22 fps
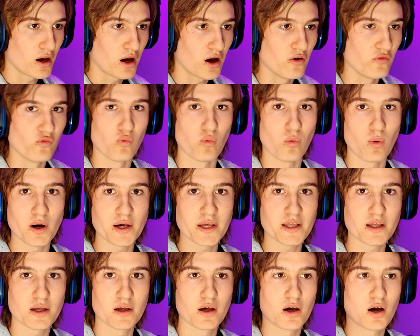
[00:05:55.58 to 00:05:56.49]
of what
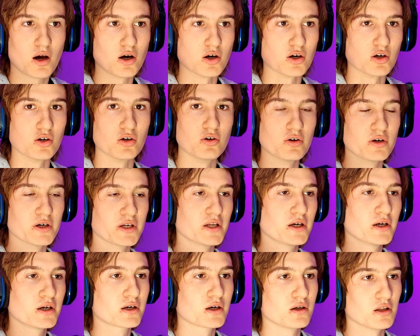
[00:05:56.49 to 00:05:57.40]
a
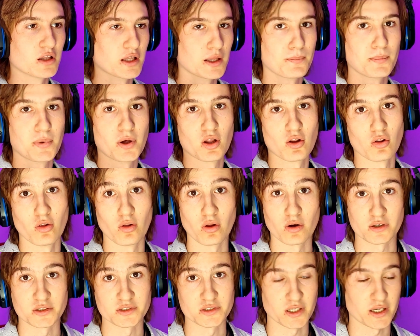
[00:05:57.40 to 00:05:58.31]
good clip
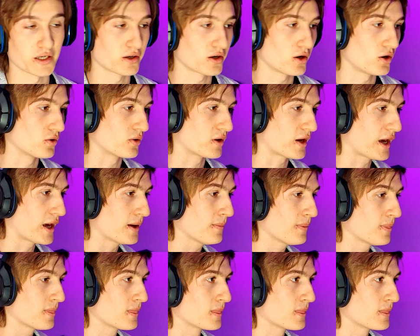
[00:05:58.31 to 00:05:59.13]
looks like, okay?